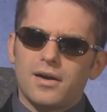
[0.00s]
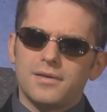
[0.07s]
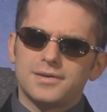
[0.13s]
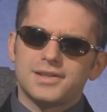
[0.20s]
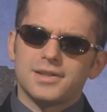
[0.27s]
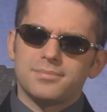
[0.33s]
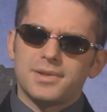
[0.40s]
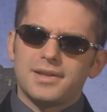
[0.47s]

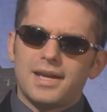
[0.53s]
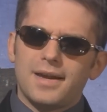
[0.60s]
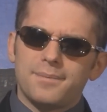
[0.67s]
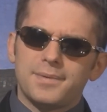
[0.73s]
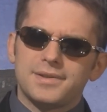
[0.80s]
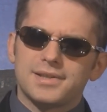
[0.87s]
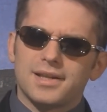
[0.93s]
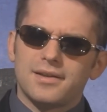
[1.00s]
something
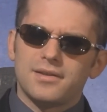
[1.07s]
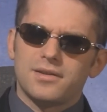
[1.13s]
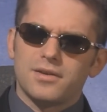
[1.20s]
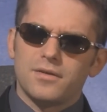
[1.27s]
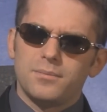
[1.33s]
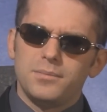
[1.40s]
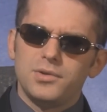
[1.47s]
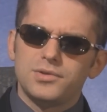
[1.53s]
happens on
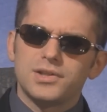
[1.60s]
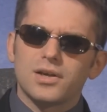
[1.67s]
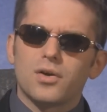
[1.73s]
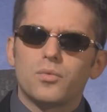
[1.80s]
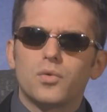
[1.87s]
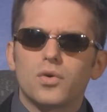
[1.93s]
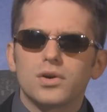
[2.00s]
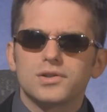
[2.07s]
the music
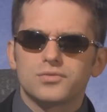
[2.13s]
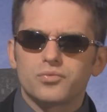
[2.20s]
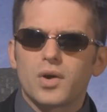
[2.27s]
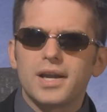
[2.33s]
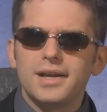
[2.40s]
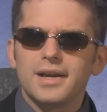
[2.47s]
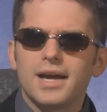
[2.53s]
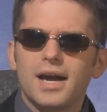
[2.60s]
awards
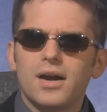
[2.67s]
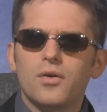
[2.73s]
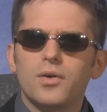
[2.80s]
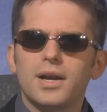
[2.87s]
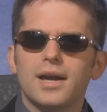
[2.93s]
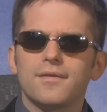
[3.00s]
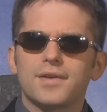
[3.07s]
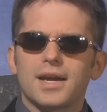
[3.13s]
right now
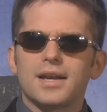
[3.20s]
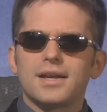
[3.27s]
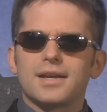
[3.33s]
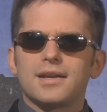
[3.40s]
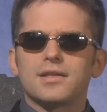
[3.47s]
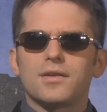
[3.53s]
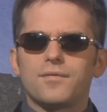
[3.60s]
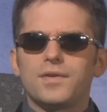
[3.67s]
and I've got to
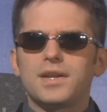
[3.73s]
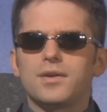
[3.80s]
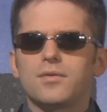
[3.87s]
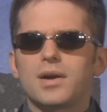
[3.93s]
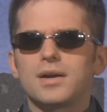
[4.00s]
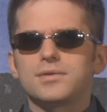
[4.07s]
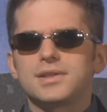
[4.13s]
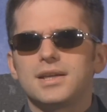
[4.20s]
get the
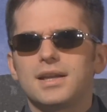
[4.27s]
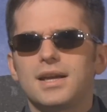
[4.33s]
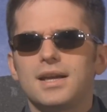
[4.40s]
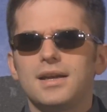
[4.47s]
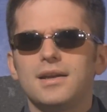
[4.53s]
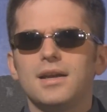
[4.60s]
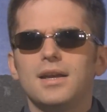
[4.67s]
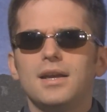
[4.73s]
video out
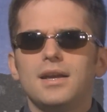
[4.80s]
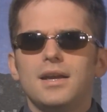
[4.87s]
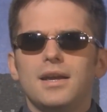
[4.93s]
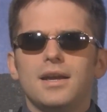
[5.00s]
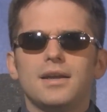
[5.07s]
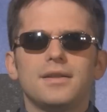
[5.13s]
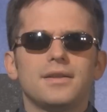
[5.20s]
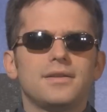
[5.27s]
today,
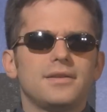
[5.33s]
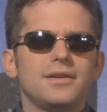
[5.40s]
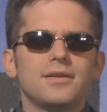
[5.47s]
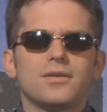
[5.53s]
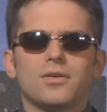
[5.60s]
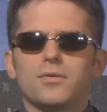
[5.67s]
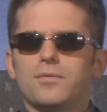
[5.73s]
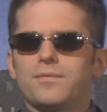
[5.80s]
and
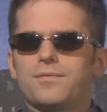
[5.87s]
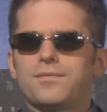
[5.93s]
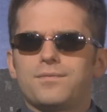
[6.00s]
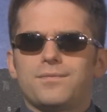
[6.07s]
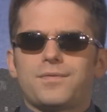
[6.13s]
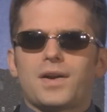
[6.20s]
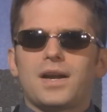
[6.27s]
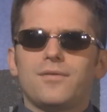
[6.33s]

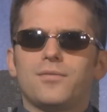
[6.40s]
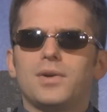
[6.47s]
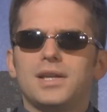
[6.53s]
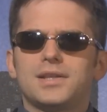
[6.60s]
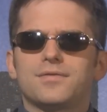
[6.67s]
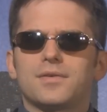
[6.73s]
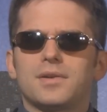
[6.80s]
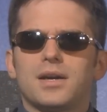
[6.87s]
5
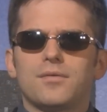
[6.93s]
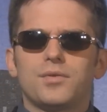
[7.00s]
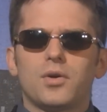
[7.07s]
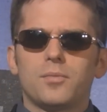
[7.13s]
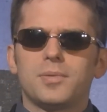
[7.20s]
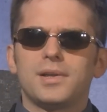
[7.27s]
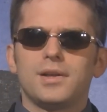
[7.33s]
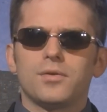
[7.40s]
weeks from now
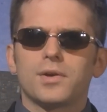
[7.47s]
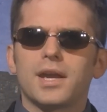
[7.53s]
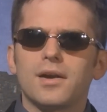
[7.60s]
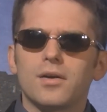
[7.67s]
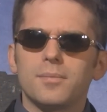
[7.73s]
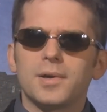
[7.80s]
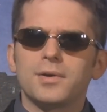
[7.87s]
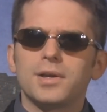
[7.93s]
nobody will
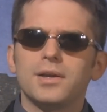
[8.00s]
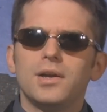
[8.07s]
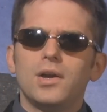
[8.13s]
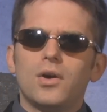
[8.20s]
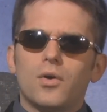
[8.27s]
care about it?